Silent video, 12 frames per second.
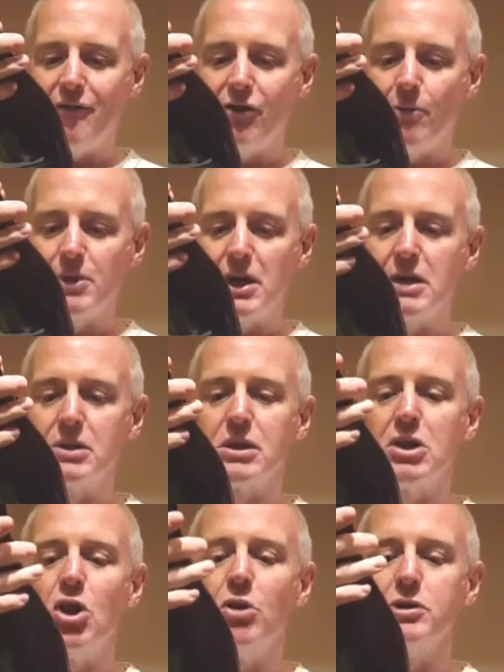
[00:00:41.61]
from the
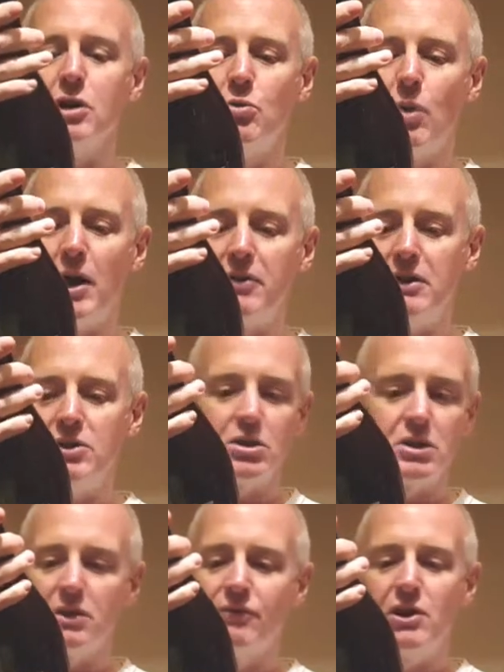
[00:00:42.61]
Zanotto winery. It
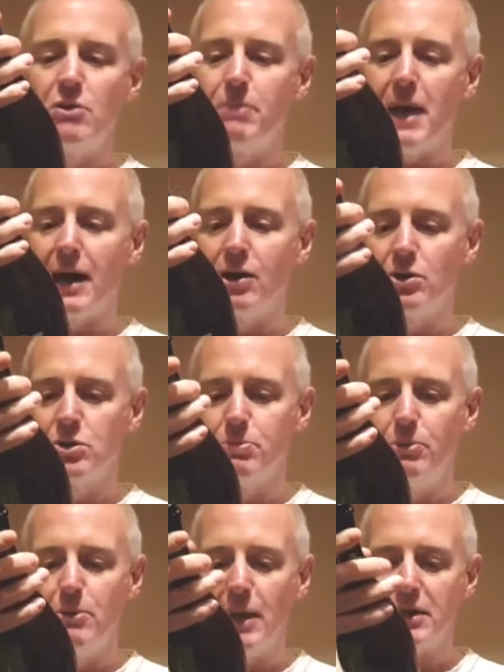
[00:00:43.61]
just says Vino Bianco
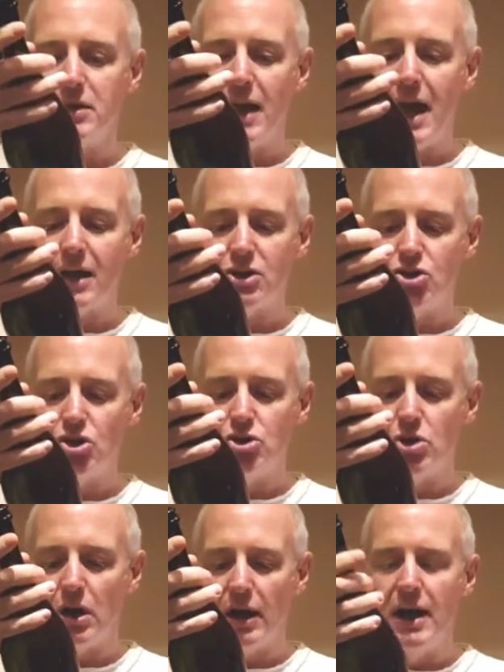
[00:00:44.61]
Spumante Extra
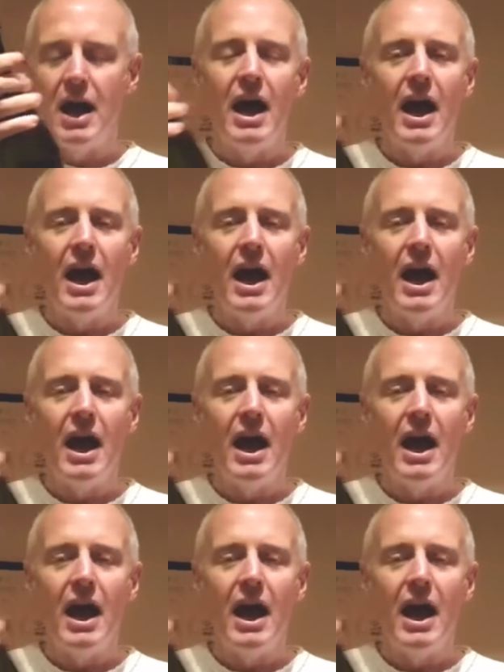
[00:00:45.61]
Dry.